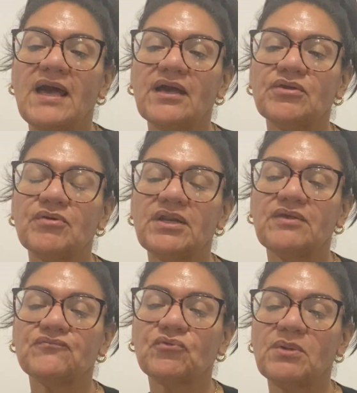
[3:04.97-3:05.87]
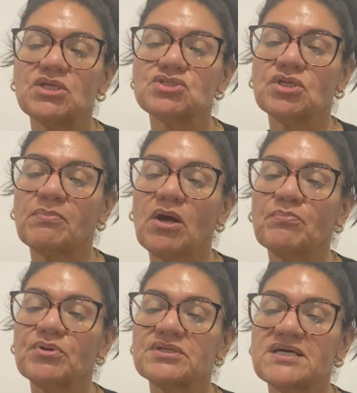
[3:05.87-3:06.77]
accurate information
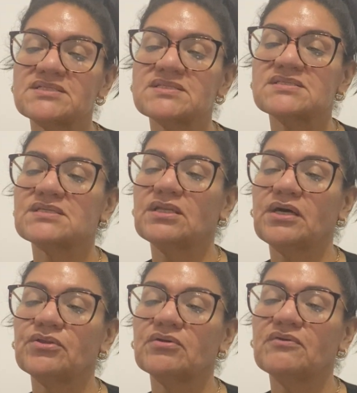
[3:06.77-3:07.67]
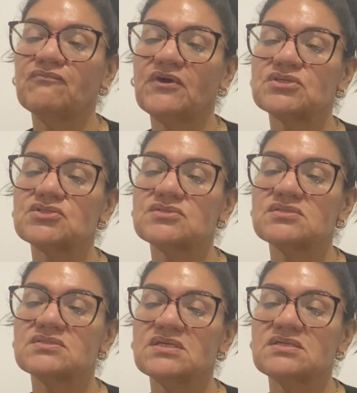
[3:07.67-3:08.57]
about pertussis and other infectious
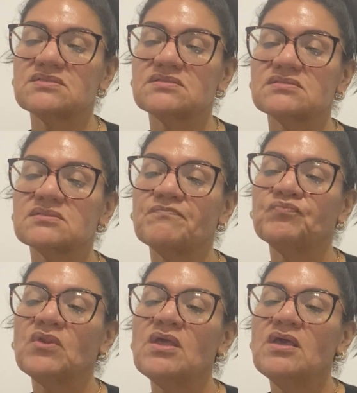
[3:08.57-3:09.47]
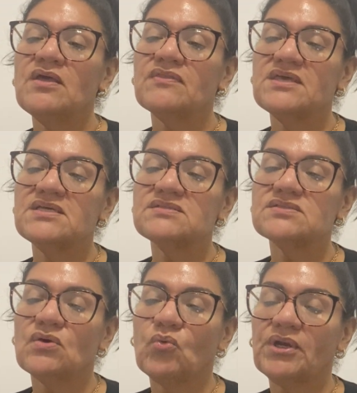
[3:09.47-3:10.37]
diseases. These
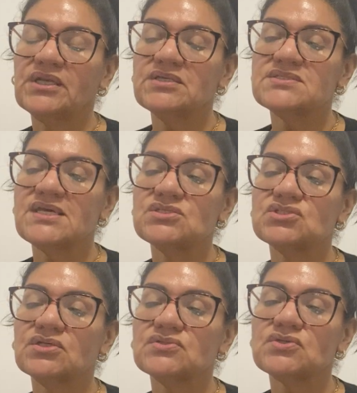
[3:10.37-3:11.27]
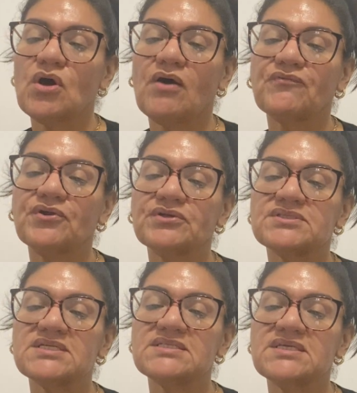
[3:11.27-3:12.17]
organizations offer
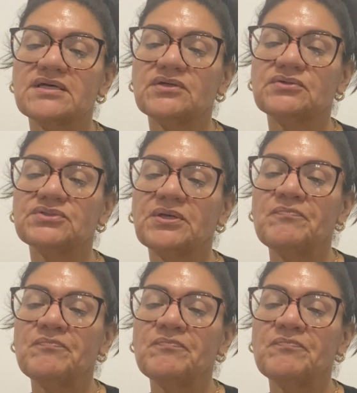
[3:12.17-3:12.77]
detailed